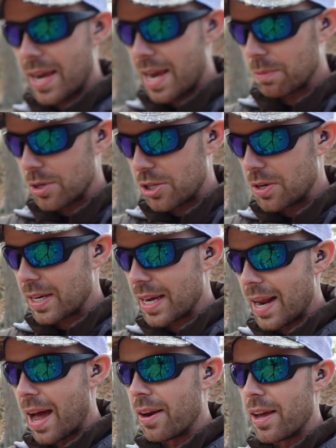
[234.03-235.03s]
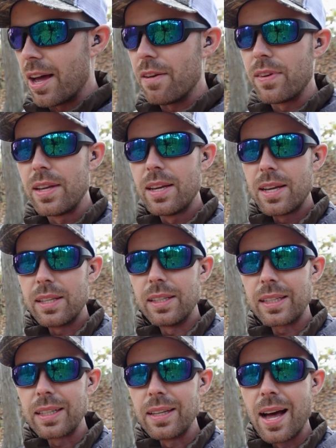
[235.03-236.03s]
And we're shooting it out of
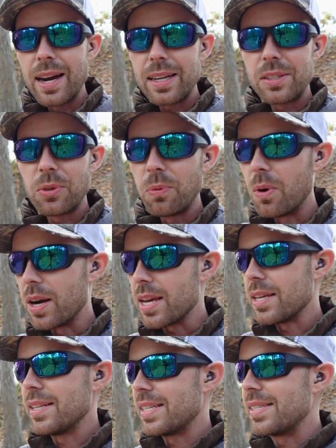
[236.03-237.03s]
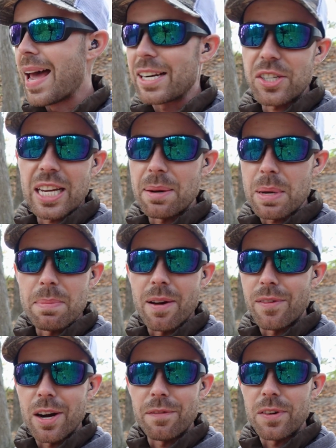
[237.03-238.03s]
the Glock 20. This is actually gonna be
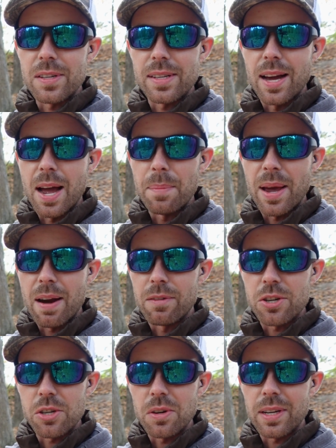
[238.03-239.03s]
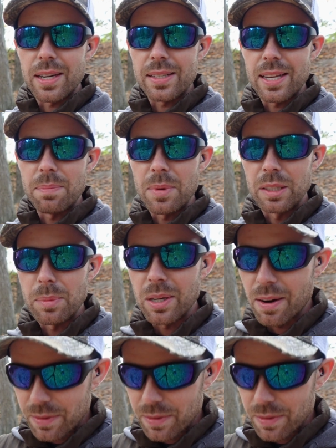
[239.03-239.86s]
my very first time ever shooting a 10 millimeter.